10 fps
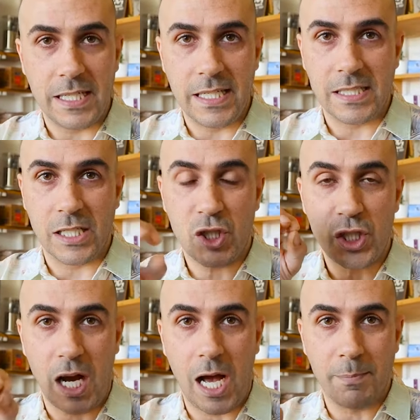is a
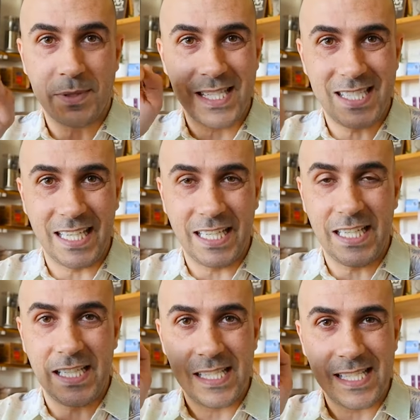sharp, stingy,